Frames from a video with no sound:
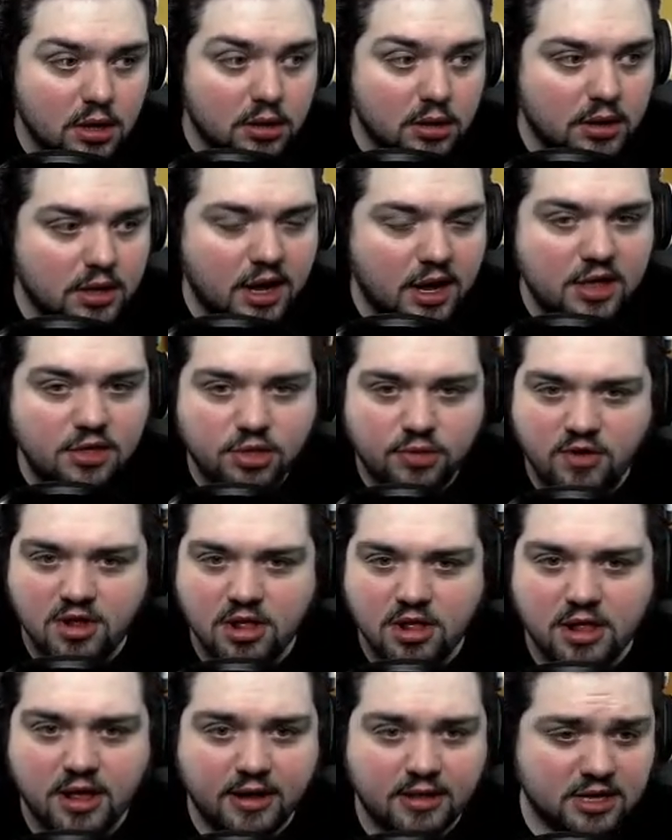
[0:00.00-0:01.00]
I feel
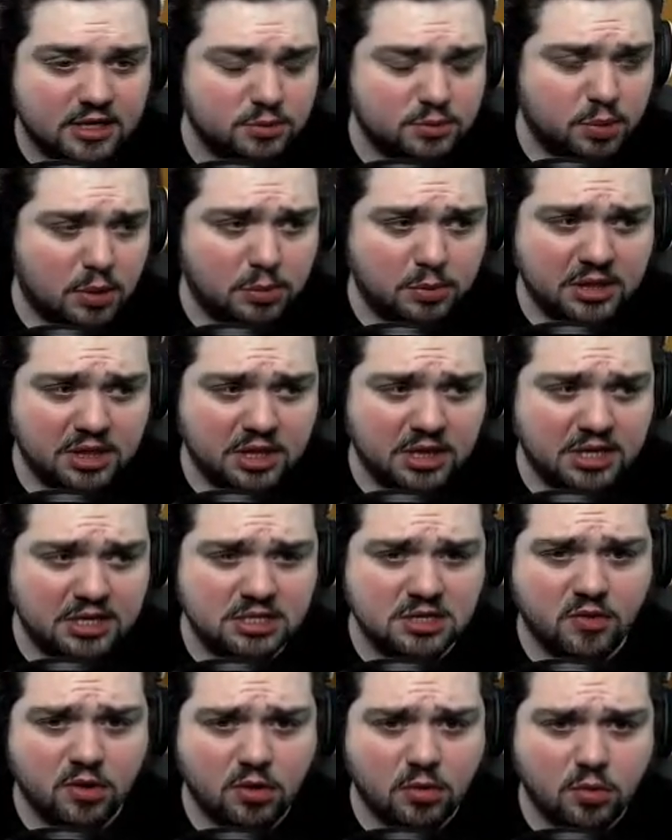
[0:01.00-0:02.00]
like that's probably the least
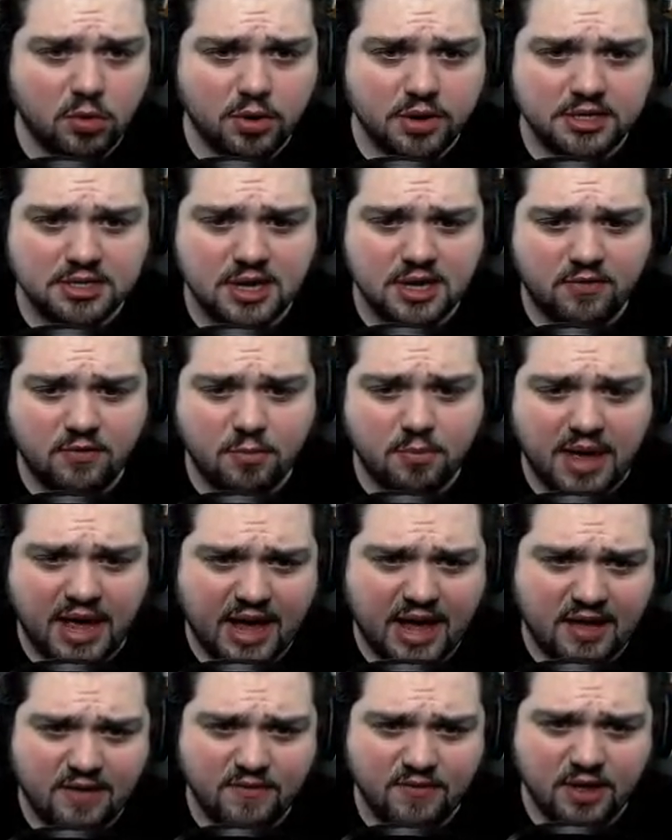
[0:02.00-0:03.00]
of our worries. I have a
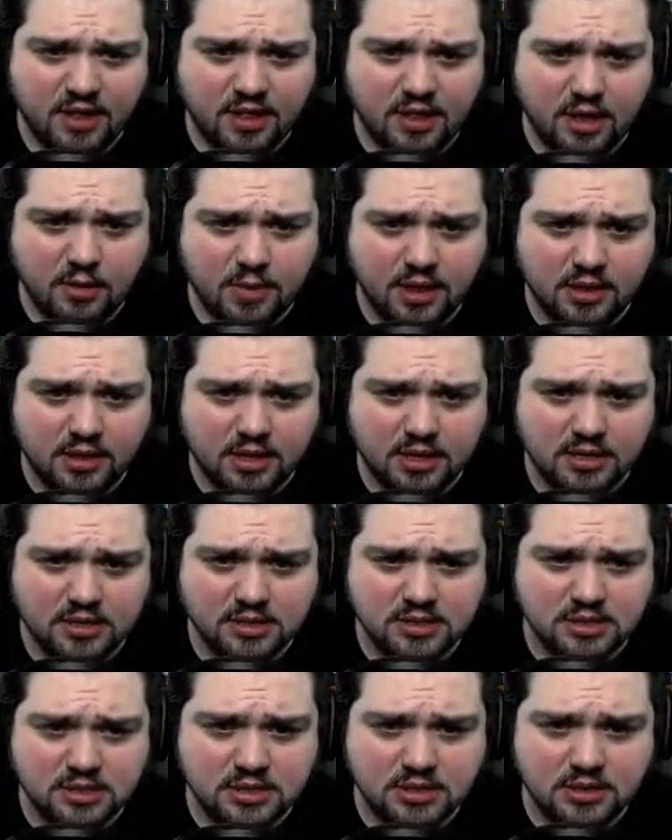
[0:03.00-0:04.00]
bad feeling about this.